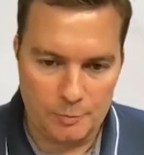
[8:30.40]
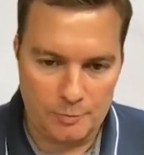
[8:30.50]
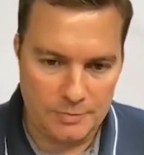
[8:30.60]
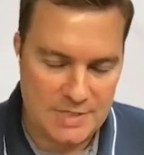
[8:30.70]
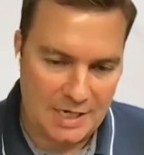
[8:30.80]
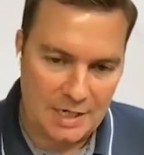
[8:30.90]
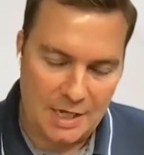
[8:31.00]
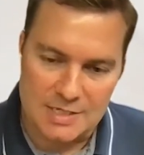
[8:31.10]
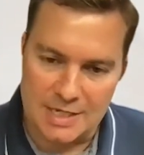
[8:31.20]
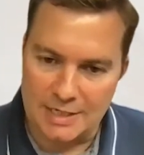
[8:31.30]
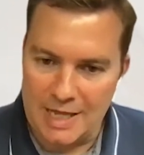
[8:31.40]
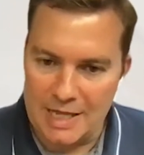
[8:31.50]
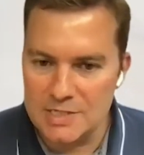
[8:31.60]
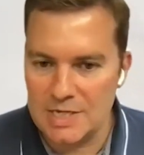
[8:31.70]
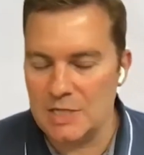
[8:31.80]
satellites like
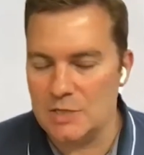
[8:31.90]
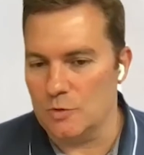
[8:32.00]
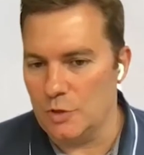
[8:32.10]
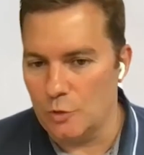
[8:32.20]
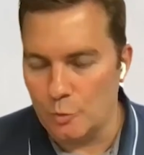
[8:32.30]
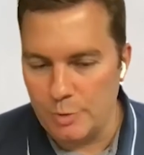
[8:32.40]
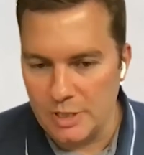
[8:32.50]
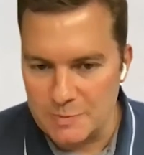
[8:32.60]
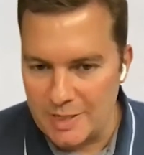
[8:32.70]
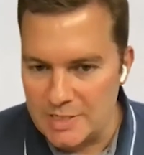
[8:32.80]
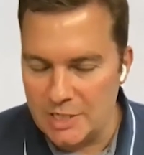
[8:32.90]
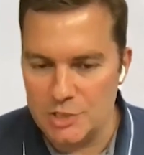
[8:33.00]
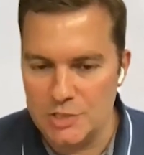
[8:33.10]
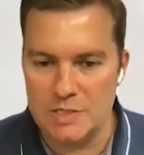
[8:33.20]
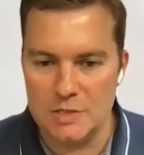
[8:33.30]
Landsat or the European Space
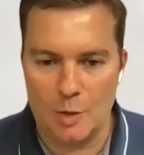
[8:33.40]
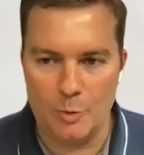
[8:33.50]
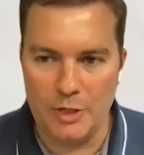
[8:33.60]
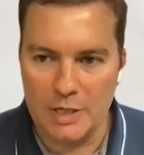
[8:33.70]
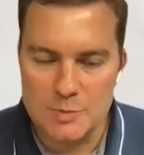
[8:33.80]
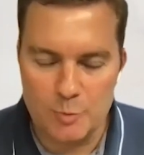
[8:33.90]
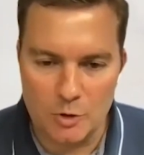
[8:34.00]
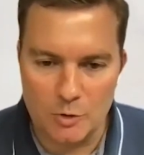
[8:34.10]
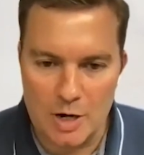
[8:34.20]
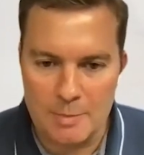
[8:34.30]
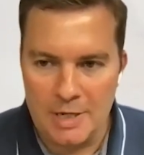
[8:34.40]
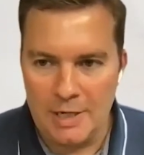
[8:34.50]
Agency's Copernicus program.